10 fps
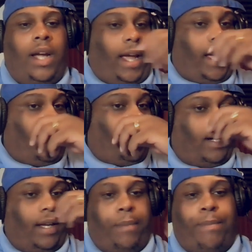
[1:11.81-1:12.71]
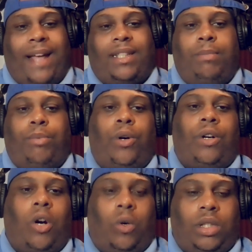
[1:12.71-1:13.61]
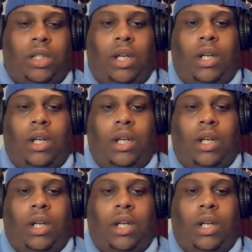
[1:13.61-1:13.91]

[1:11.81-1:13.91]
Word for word: a uh, a basketball coach.